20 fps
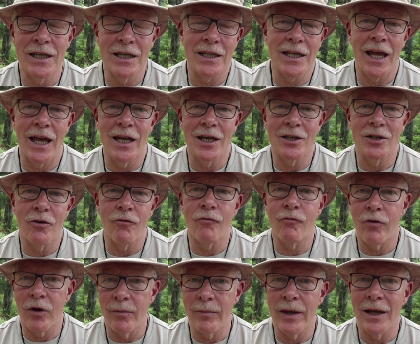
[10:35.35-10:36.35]
in Canada
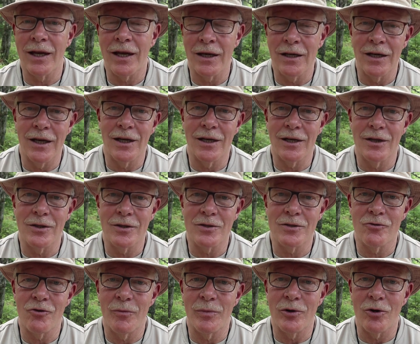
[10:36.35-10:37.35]
from a Canadian
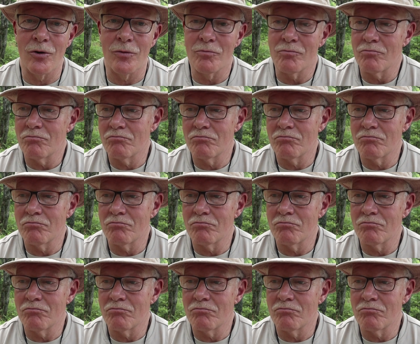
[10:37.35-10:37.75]
distributor.